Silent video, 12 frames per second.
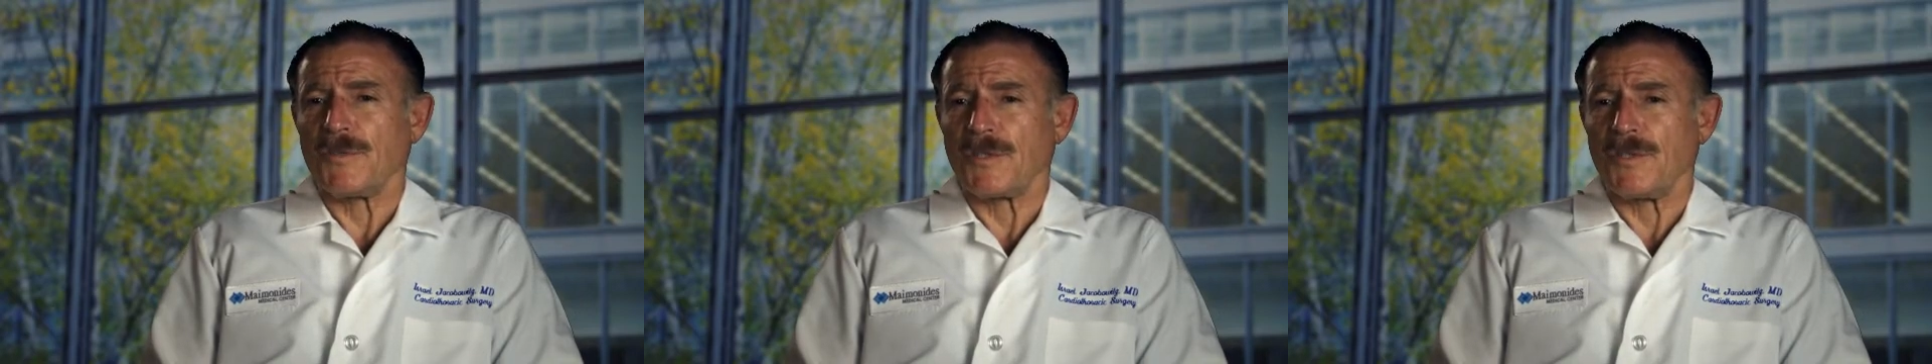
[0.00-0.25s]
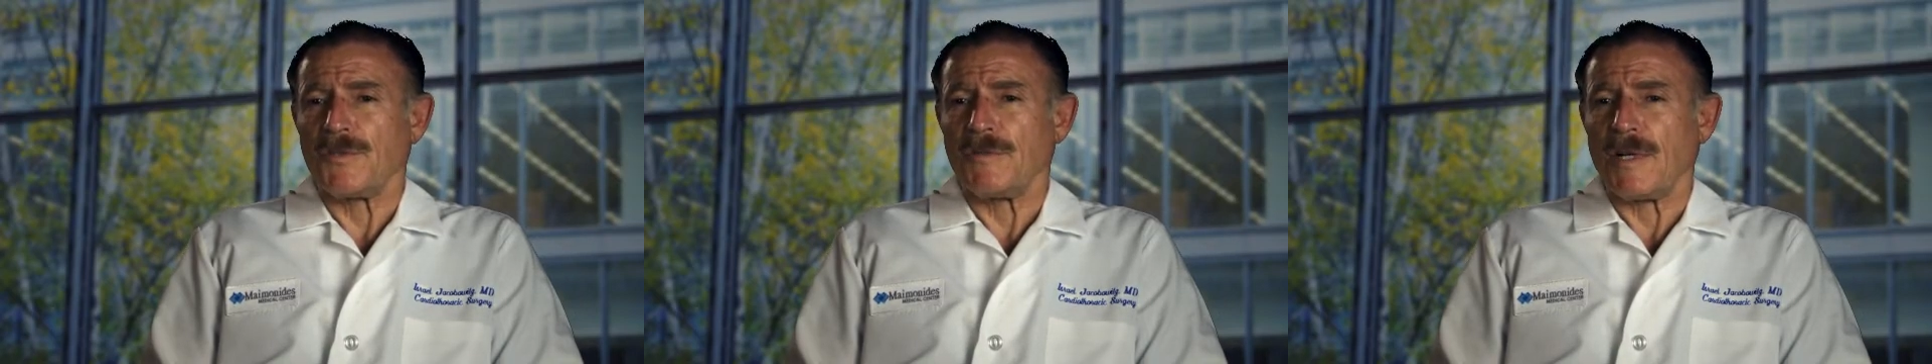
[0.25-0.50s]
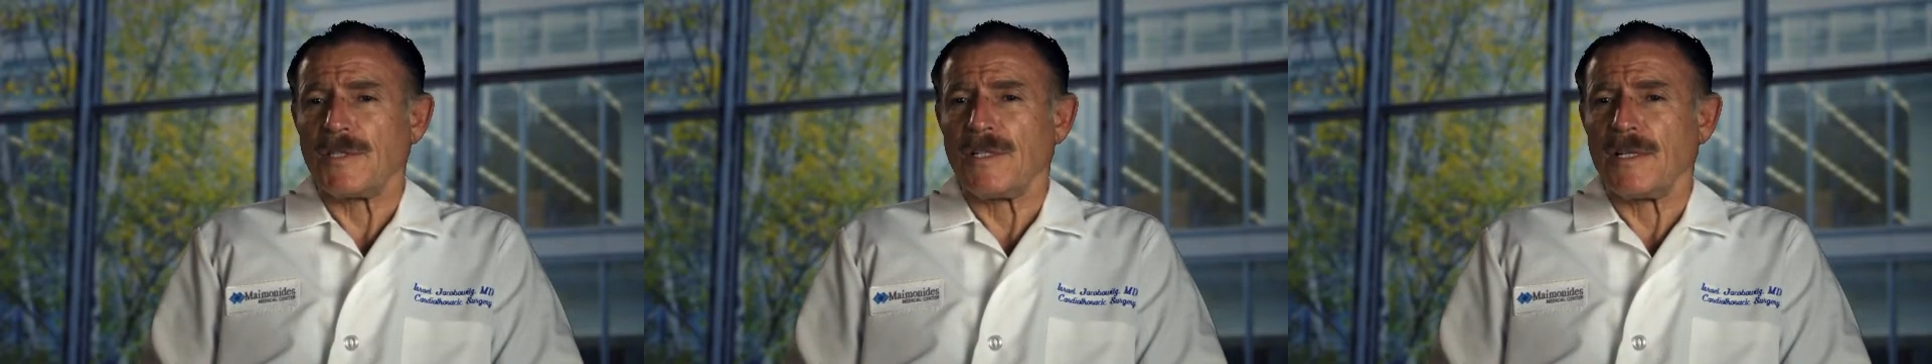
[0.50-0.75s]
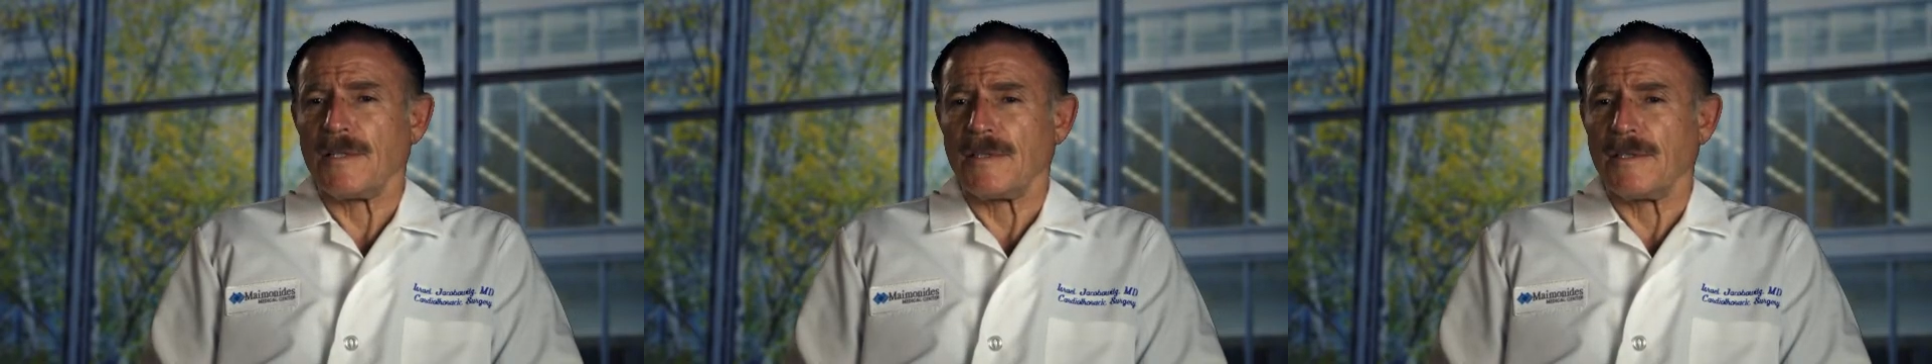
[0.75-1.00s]
surgery
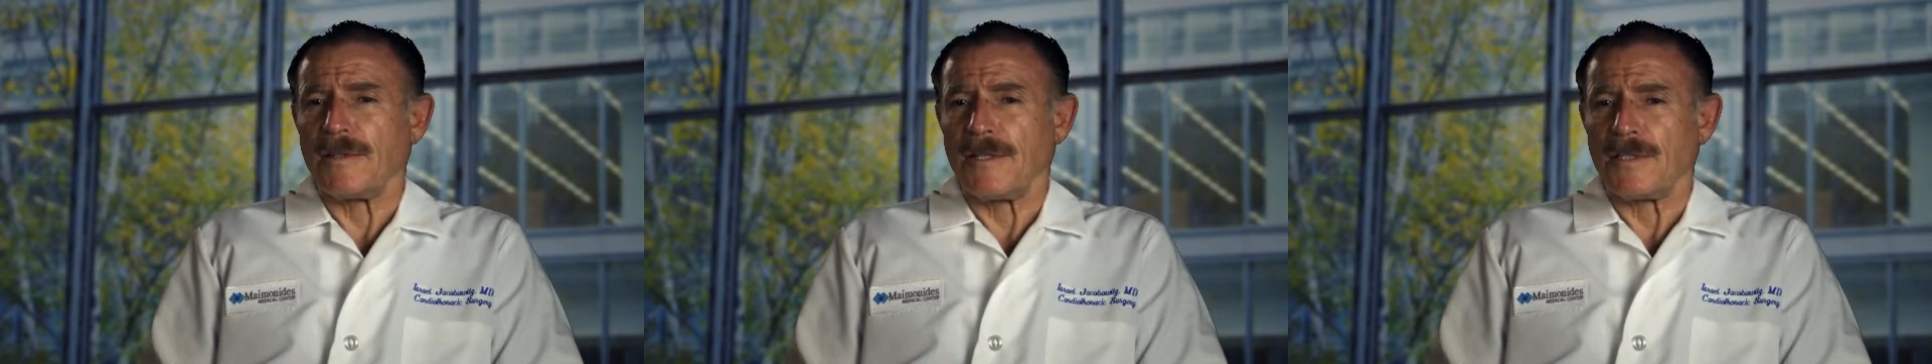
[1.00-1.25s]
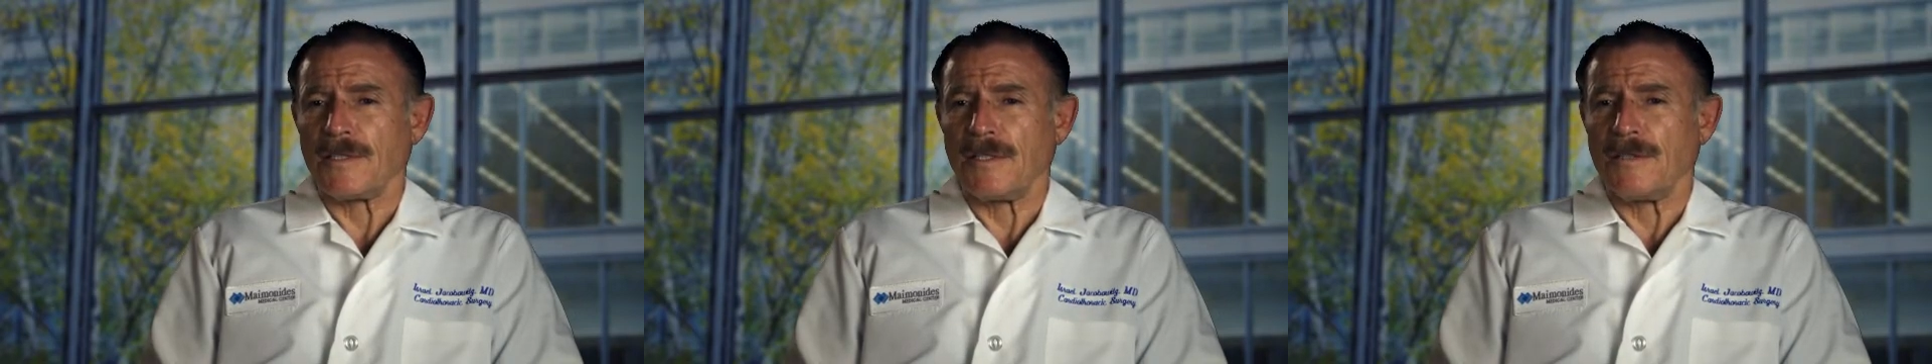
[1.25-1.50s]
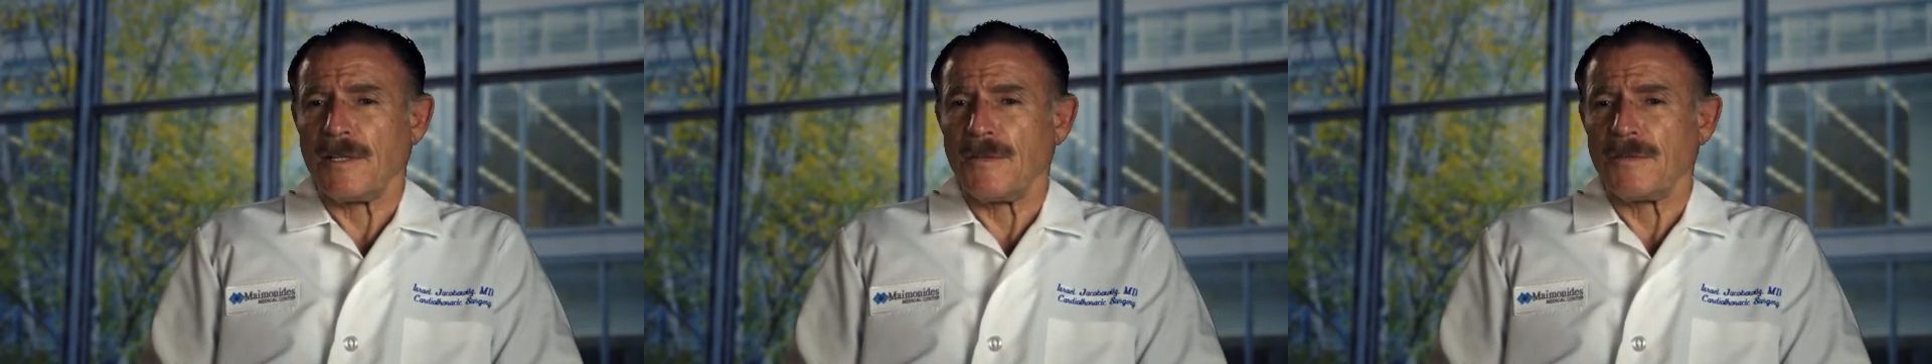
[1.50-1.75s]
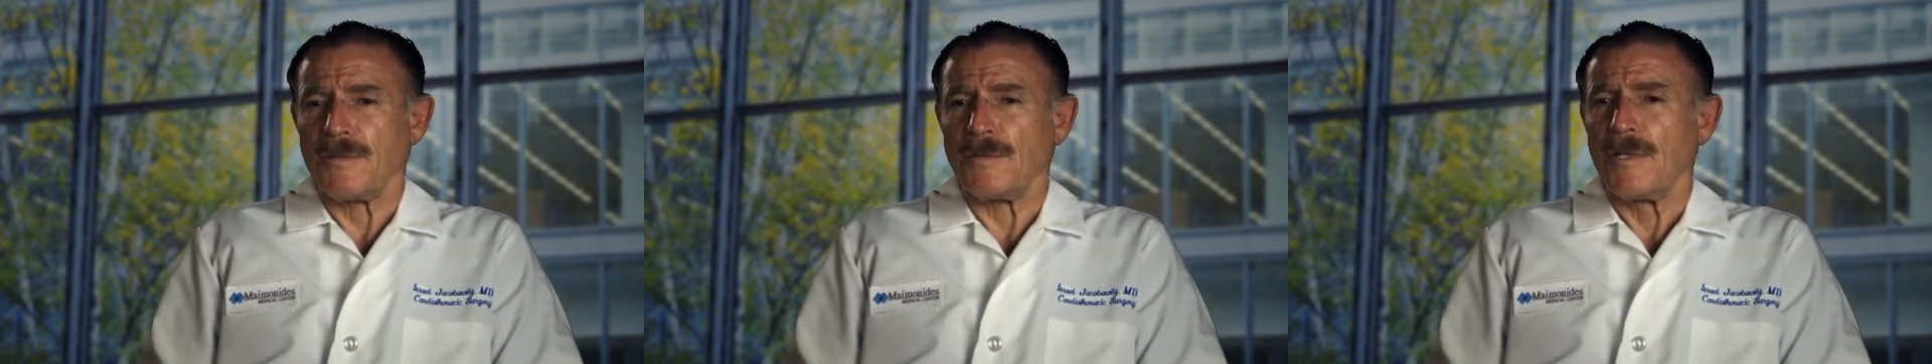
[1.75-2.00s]
resident. The things are done
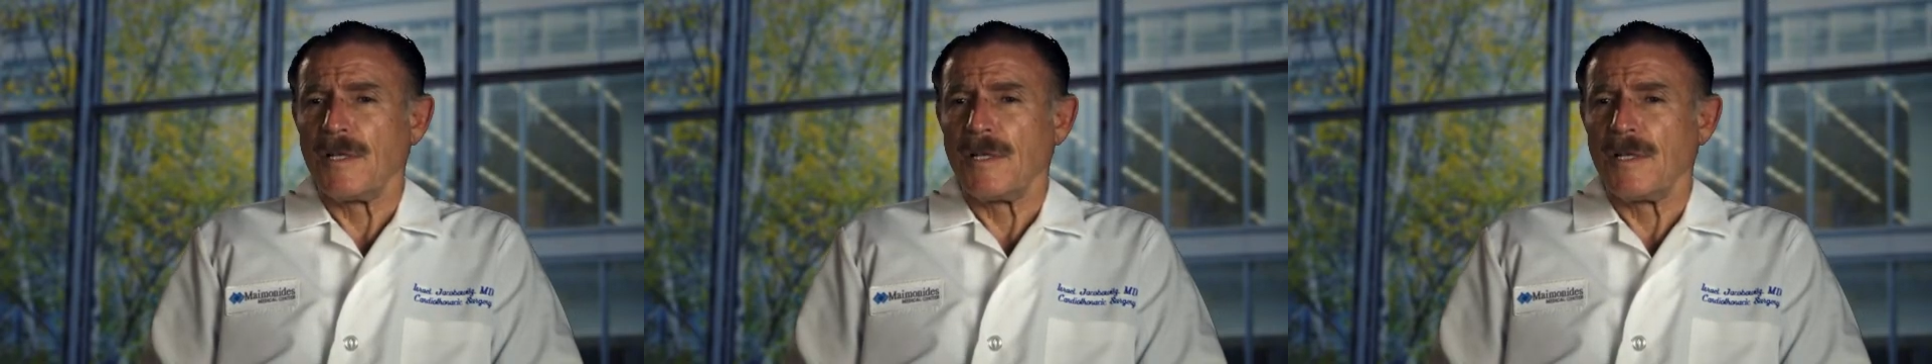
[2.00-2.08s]
through